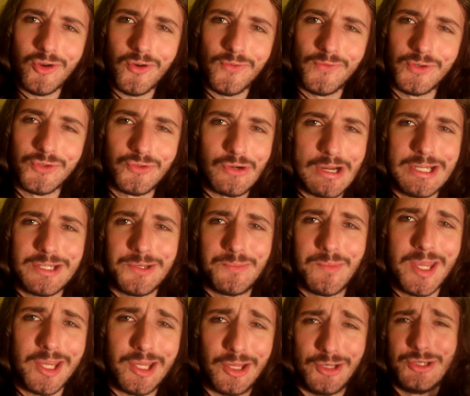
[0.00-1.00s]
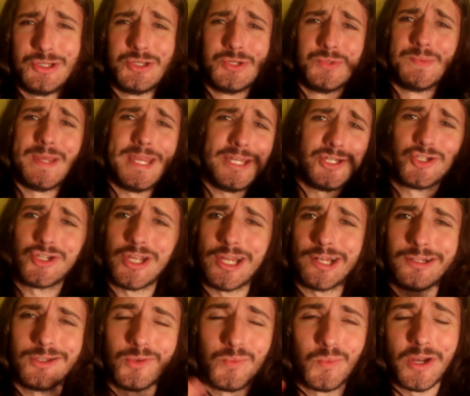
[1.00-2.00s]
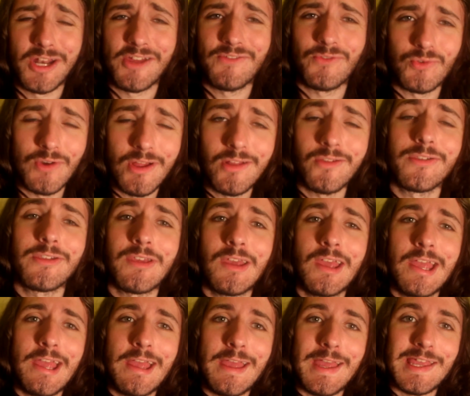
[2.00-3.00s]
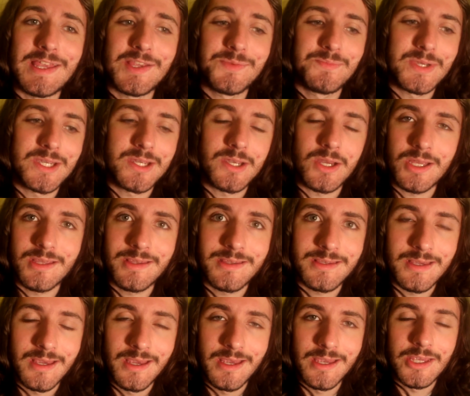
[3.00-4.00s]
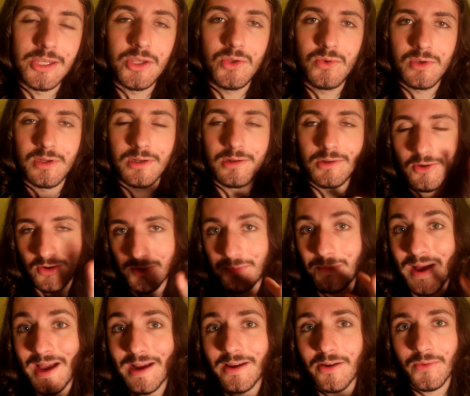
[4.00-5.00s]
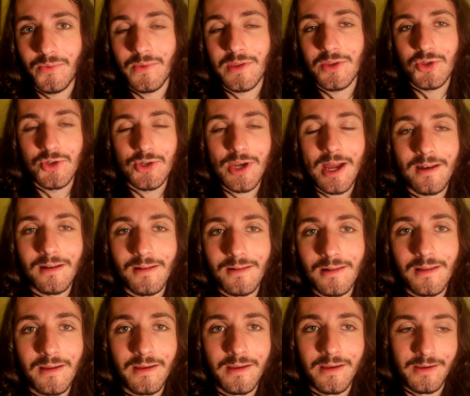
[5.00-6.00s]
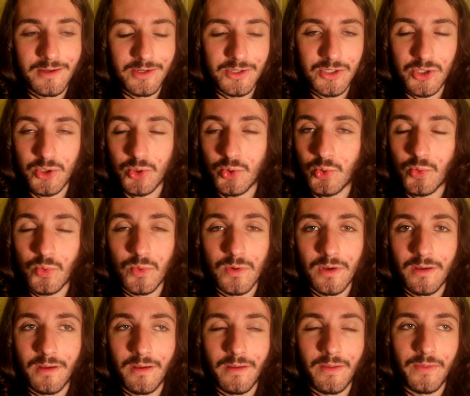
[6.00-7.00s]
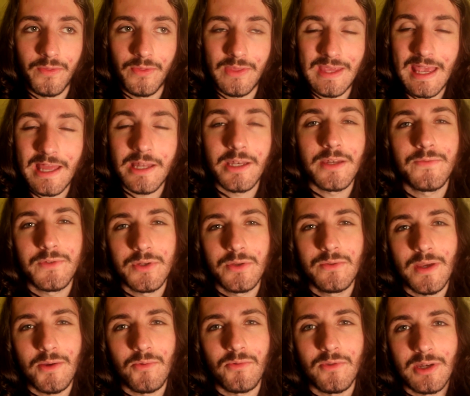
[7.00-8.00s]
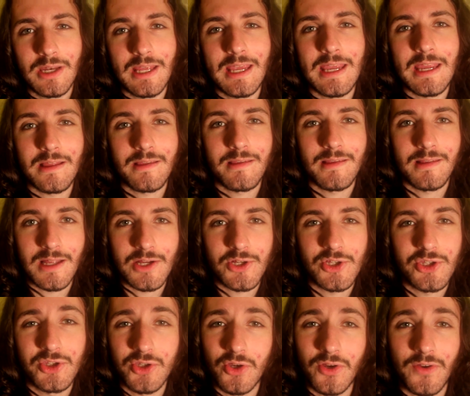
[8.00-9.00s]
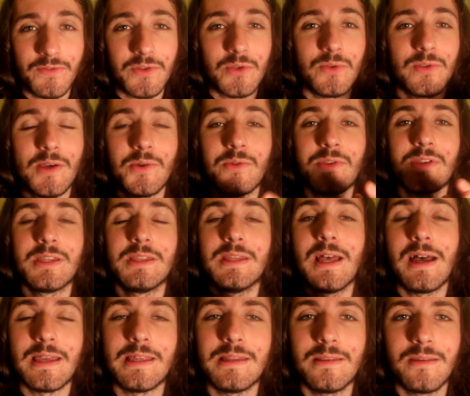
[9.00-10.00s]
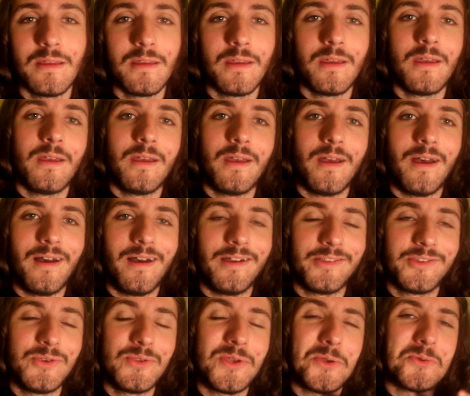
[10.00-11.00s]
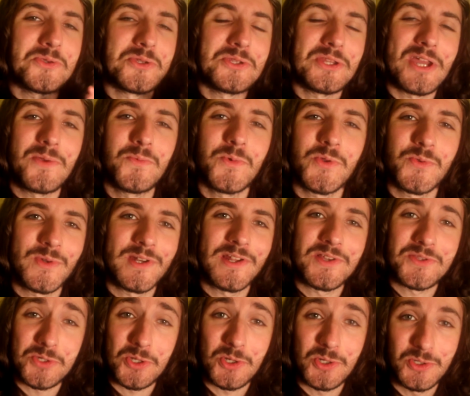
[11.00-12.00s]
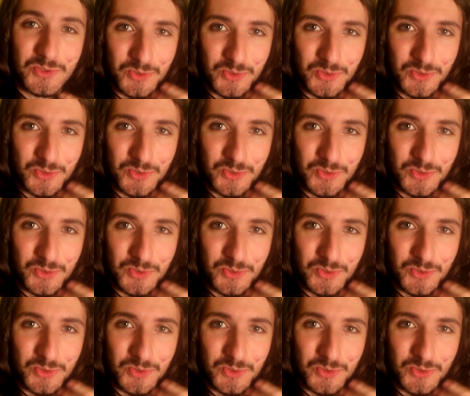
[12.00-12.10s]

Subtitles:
off and trying to make a new main channel and whatever else, is because you can look back on this channel to the end of 2008 / start of 2009. 2009 was when I started